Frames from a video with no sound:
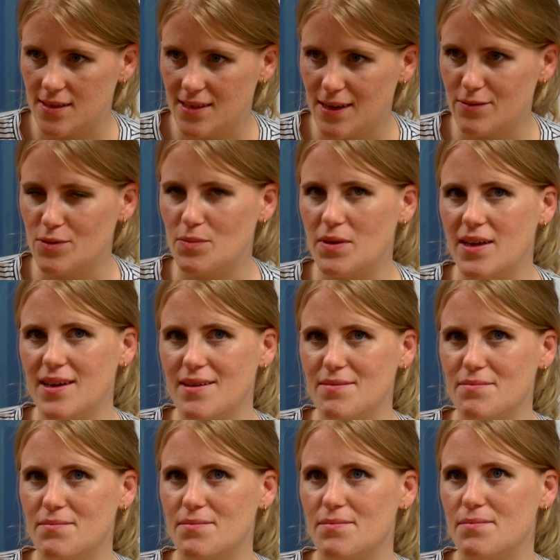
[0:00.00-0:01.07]
That would be
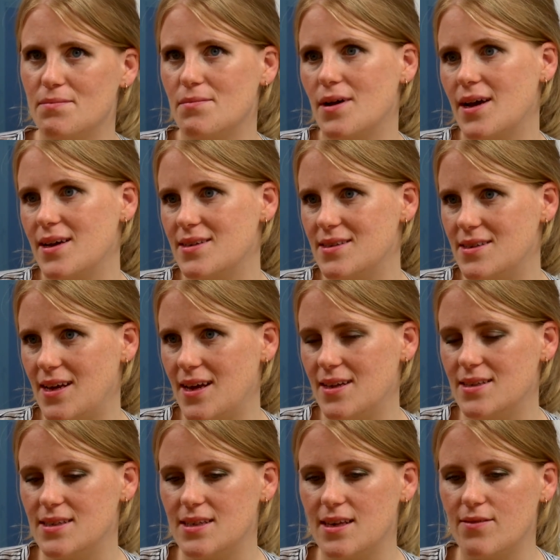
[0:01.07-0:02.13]
my
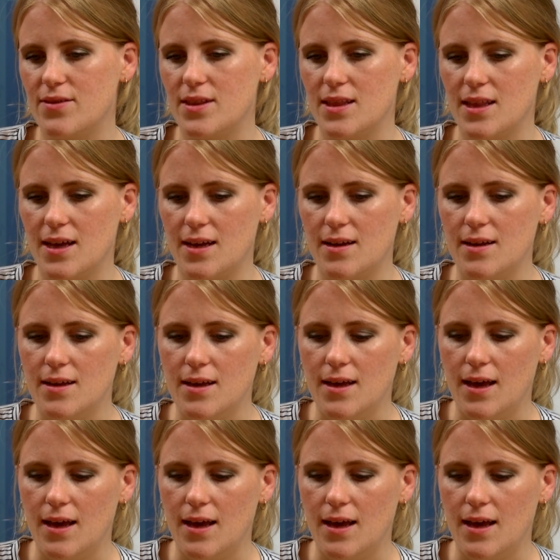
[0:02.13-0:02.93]
stance, given that